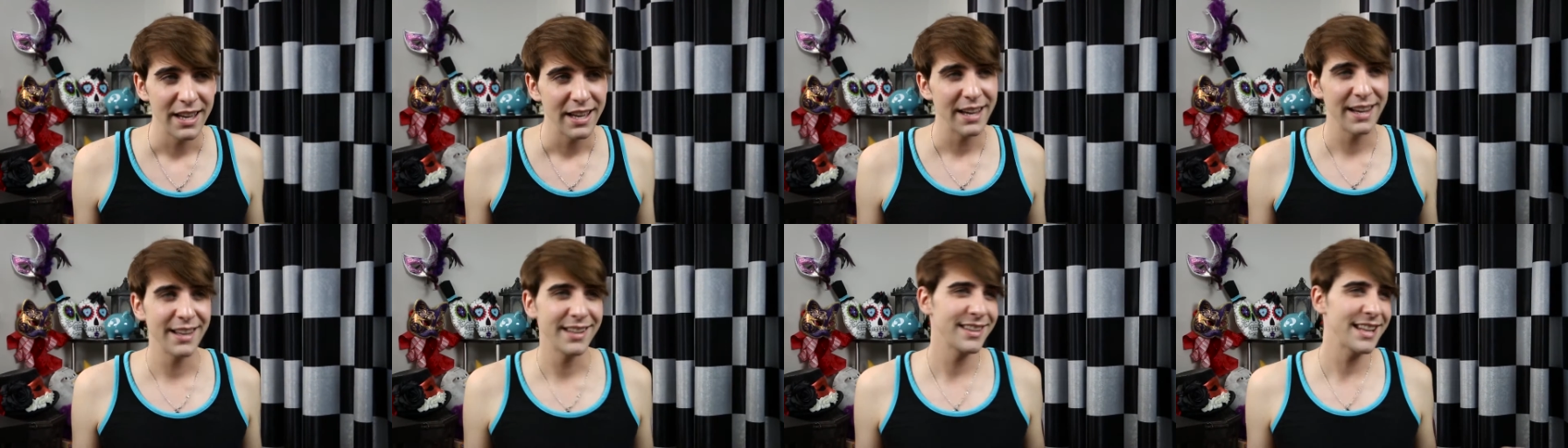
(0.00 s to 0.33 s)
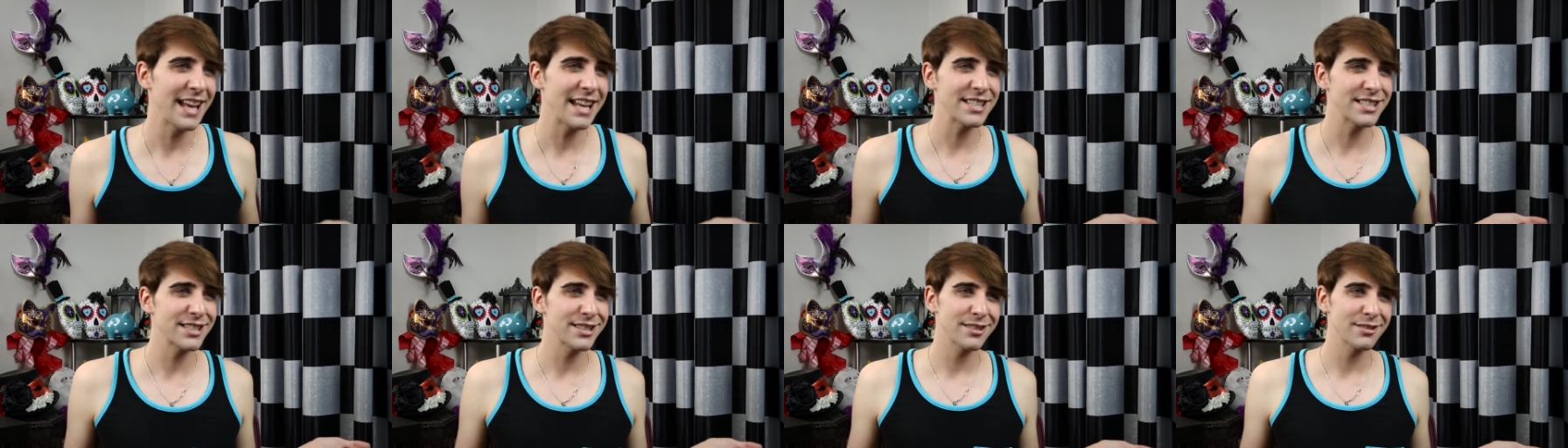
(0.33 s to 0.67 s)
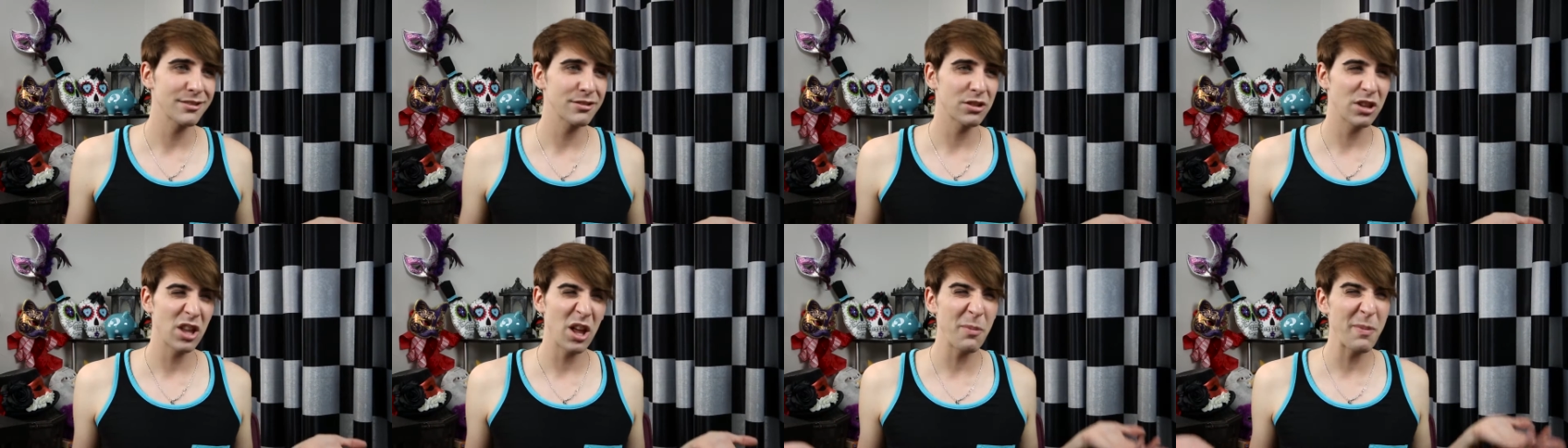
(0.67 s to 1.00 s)
And that's
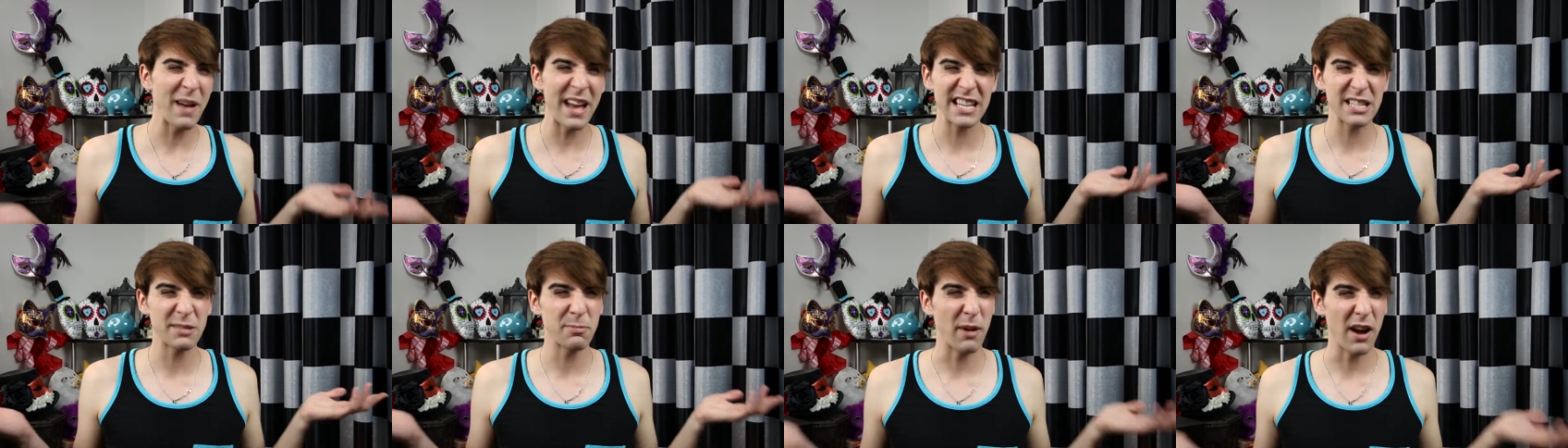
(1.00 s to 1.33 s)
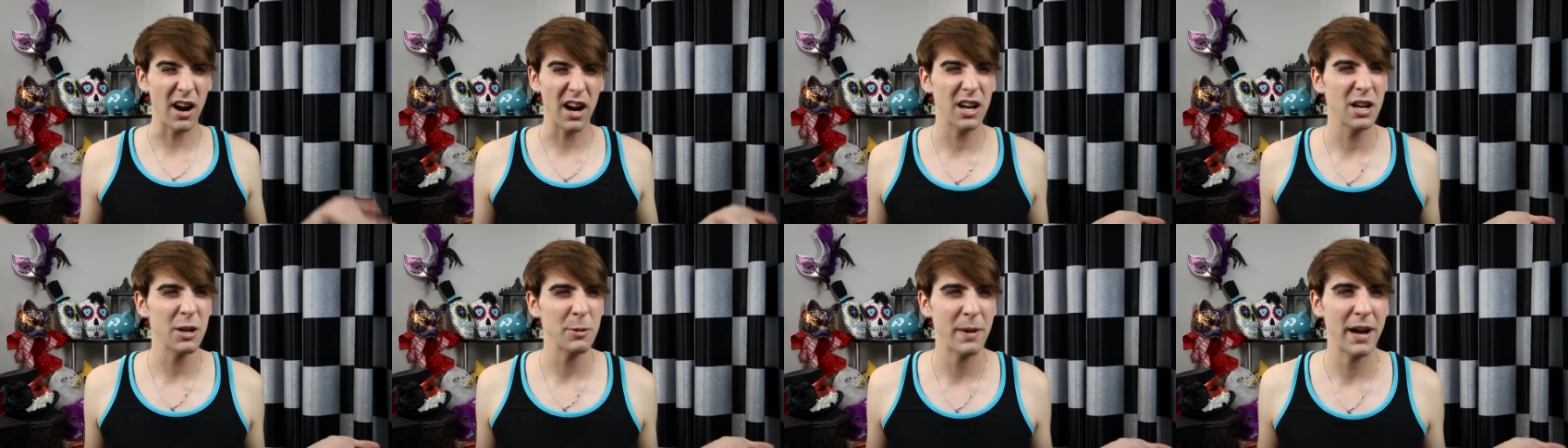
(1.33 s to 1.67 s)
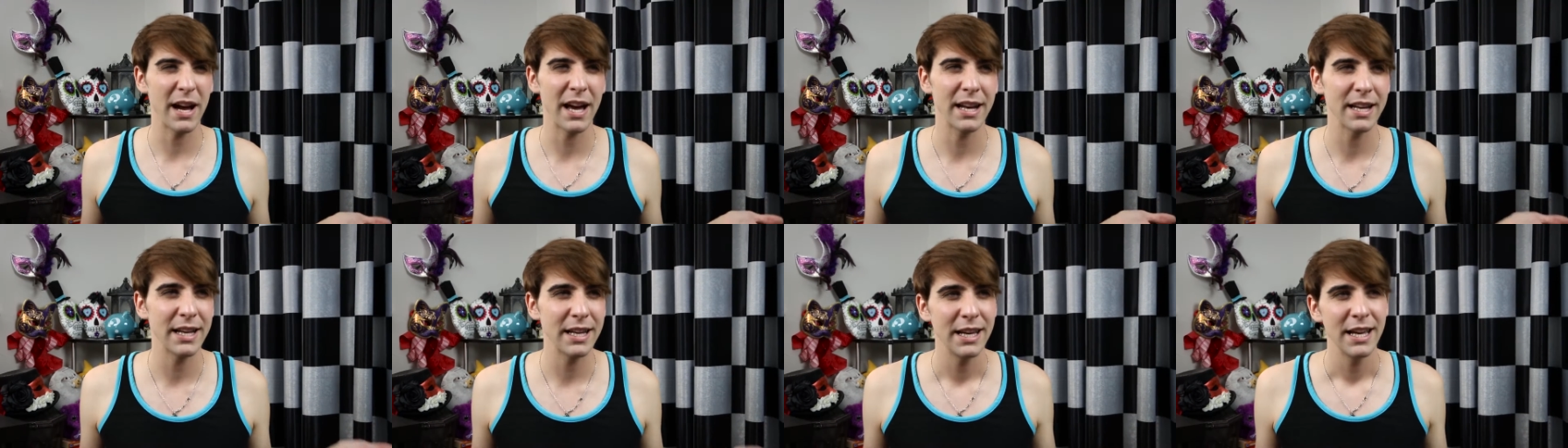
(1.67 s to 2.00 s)
the best part
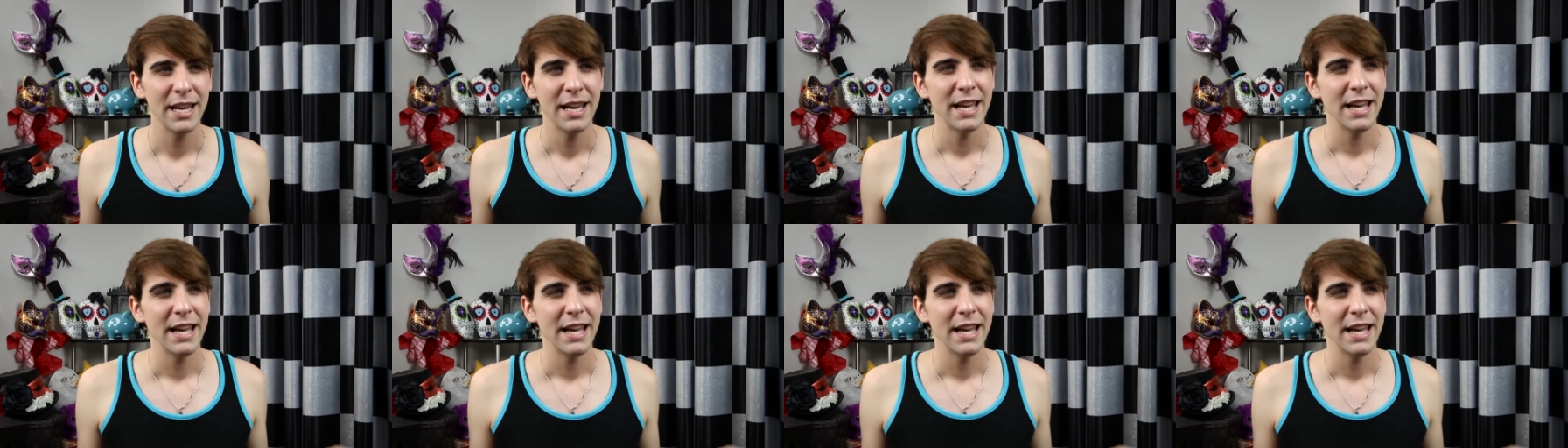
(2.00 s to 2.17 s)
about it.